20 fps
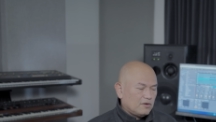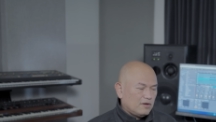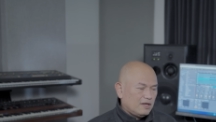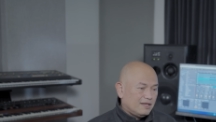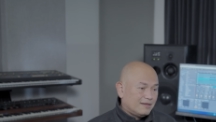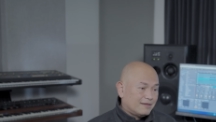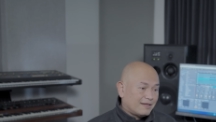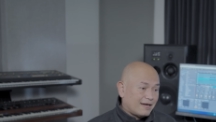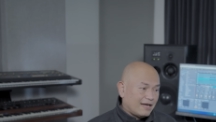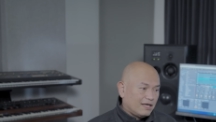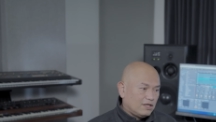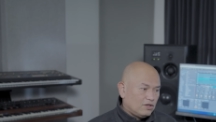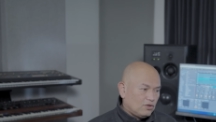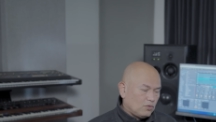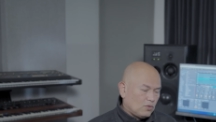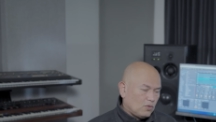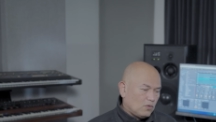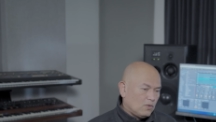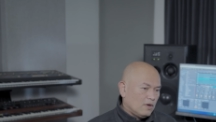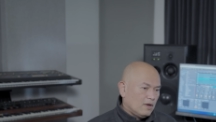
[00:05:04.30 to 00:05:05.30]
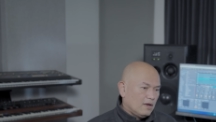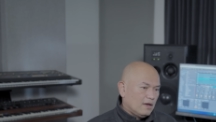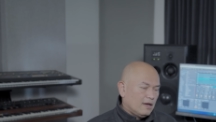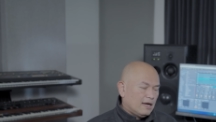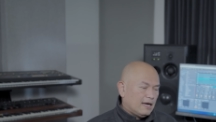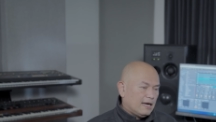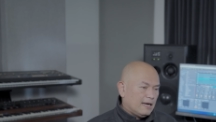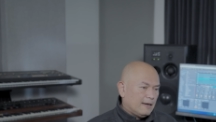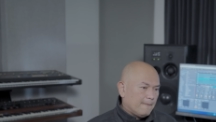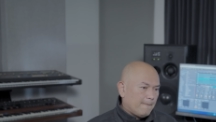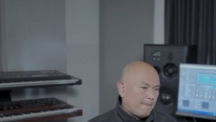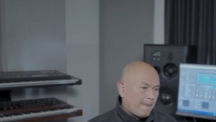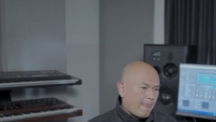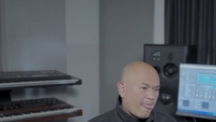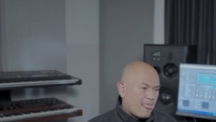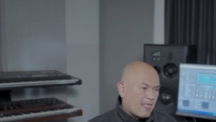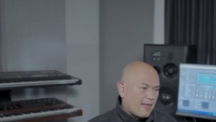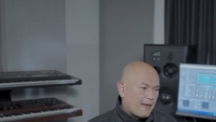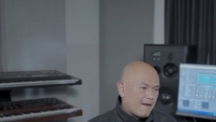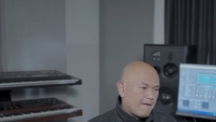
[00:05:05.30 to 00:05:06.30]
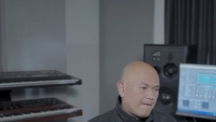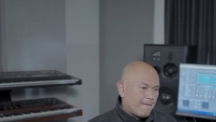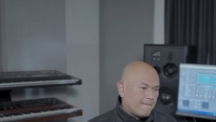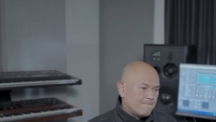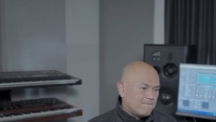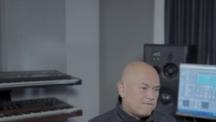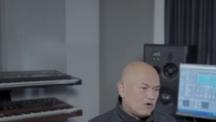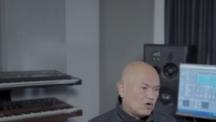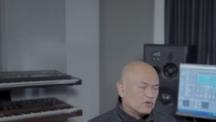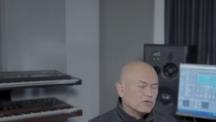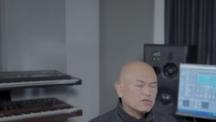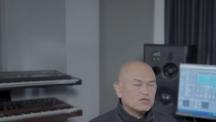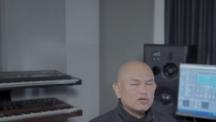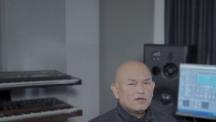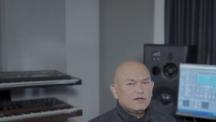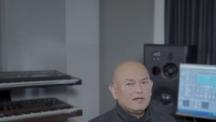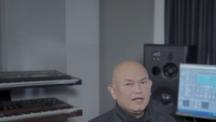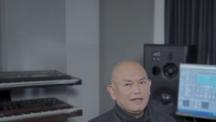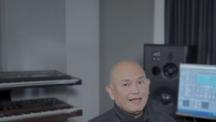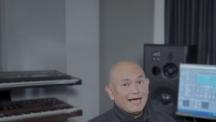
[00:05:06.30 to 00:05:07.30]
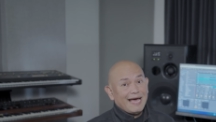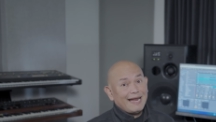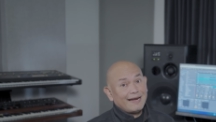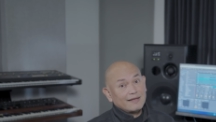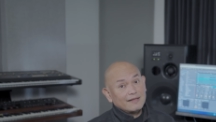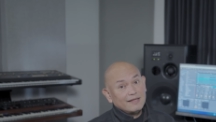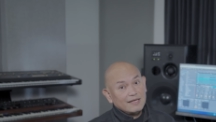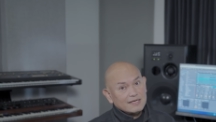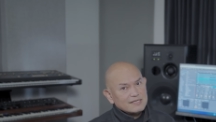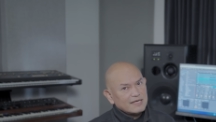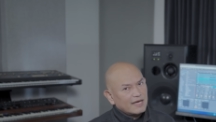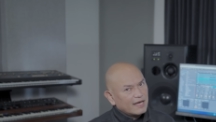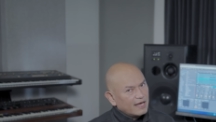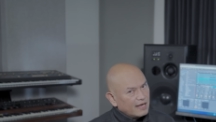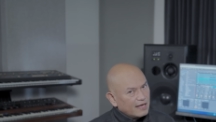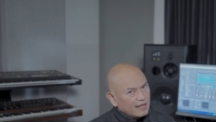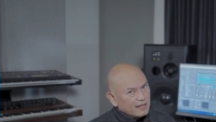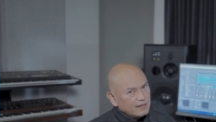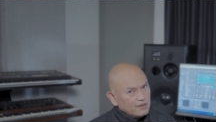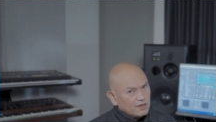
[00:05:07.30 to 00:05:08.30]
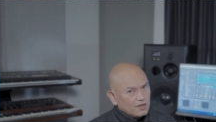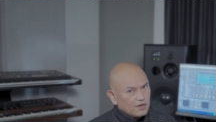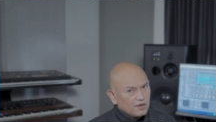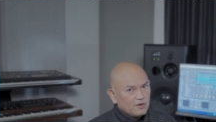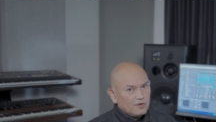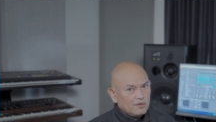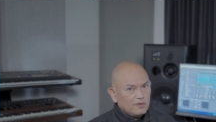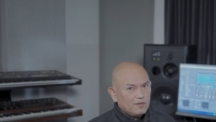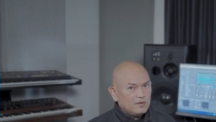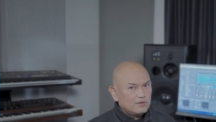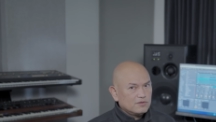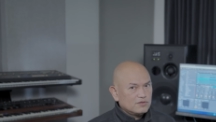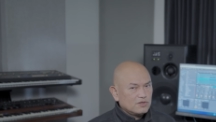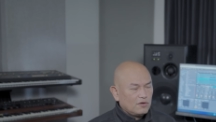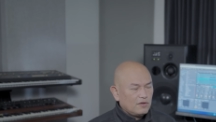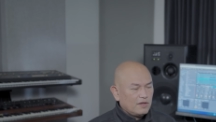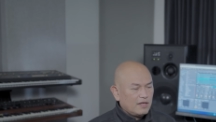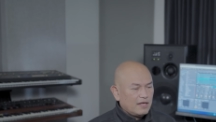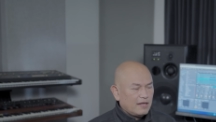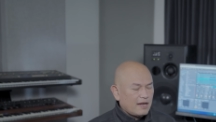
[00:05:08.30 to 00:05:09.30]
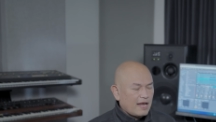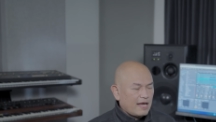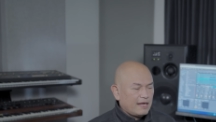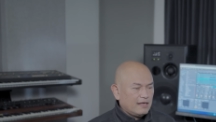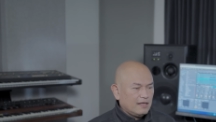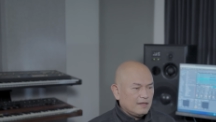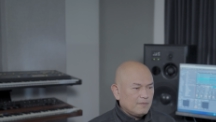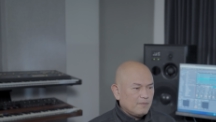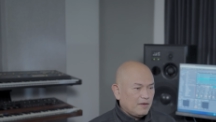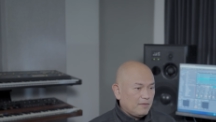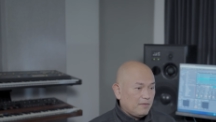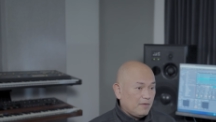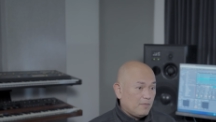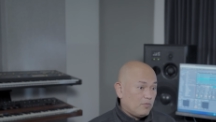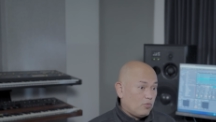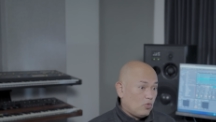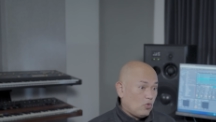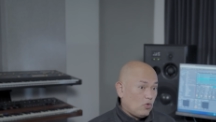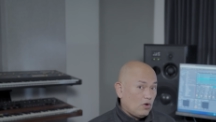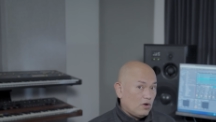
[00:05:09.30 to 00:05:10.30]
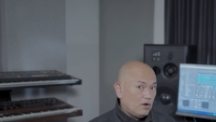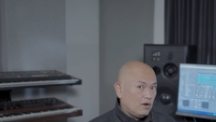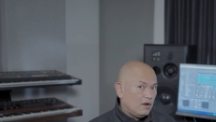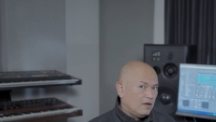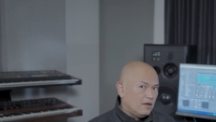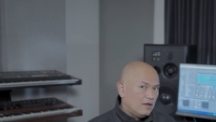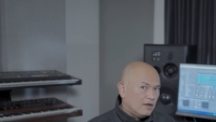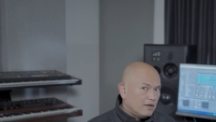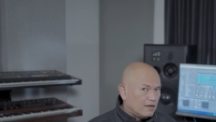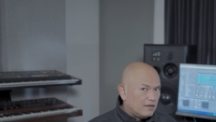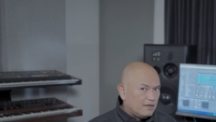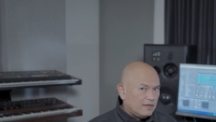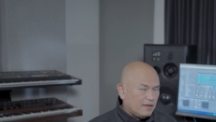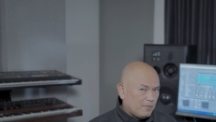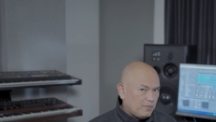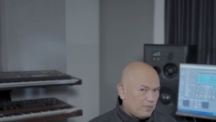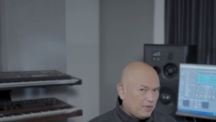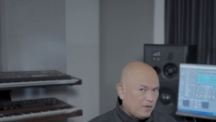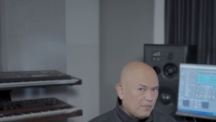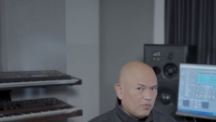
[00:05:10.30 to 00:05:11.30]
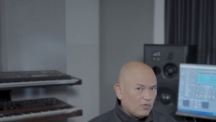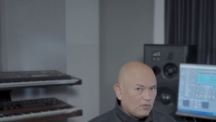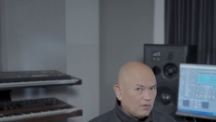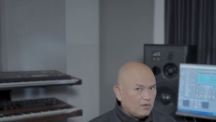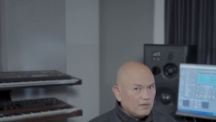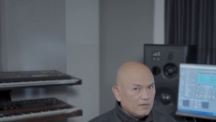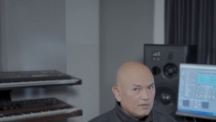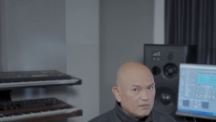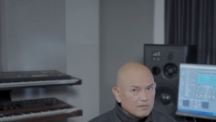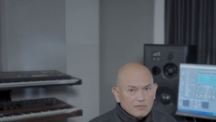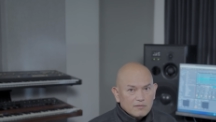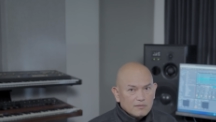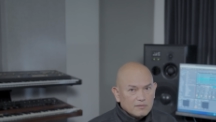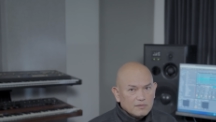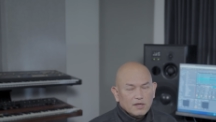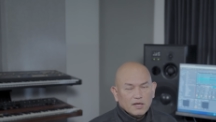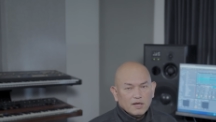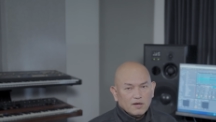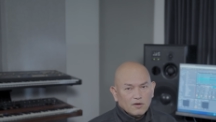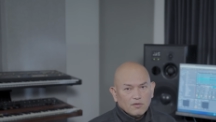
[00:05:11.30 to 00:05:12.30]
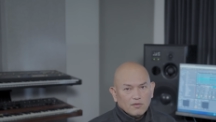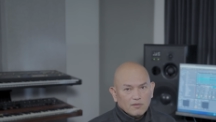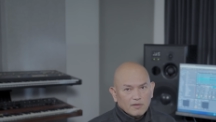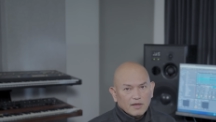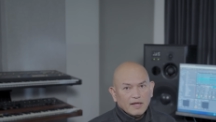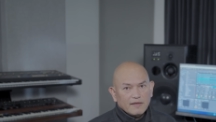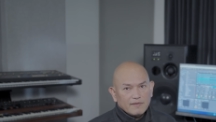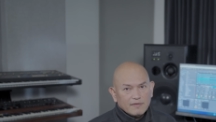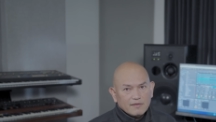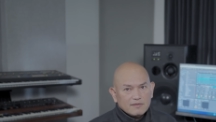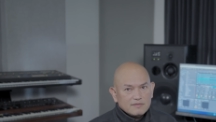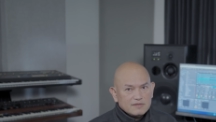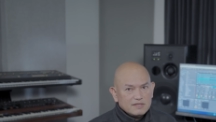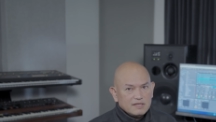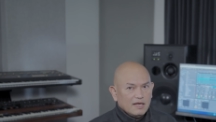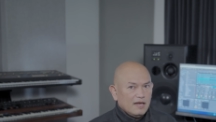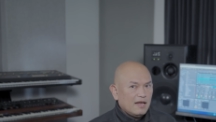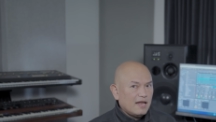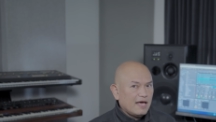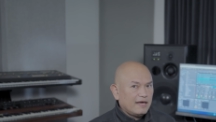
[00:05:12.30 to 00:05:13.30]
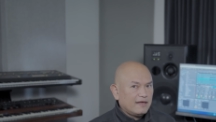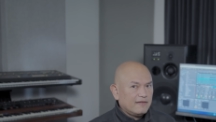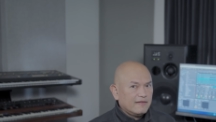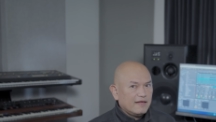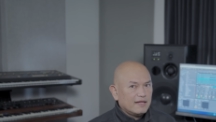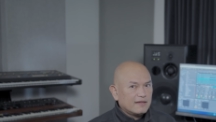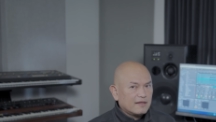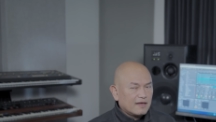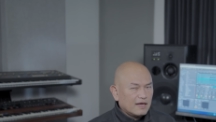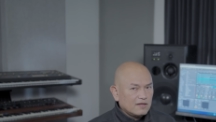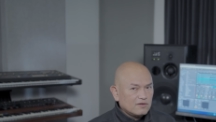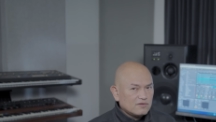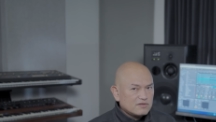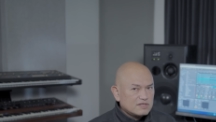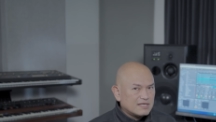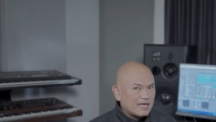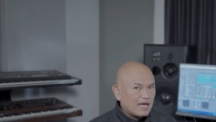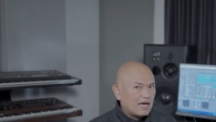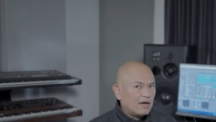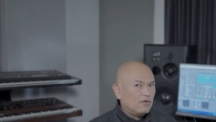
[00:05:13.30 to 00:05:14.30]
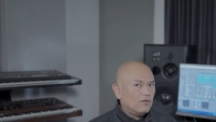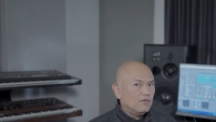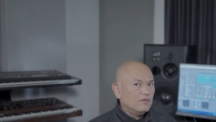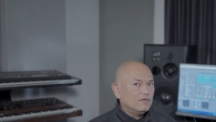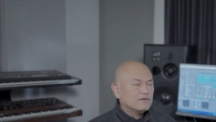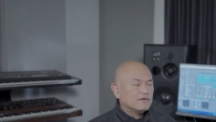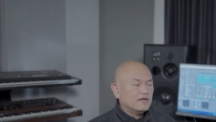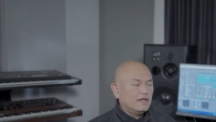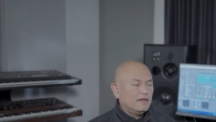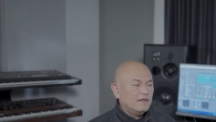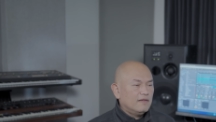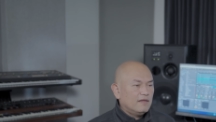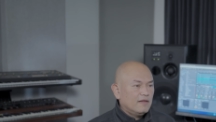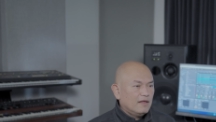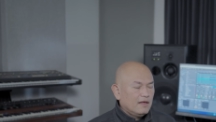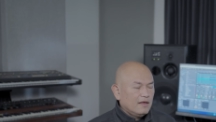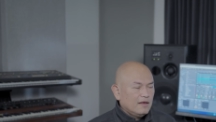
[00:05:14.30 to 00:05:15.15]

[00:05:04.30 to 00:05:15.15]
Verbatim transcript: really try to um, focus on the darkness again, you know, so that I can maybe pull the people, you know, that still like that kind of sounds and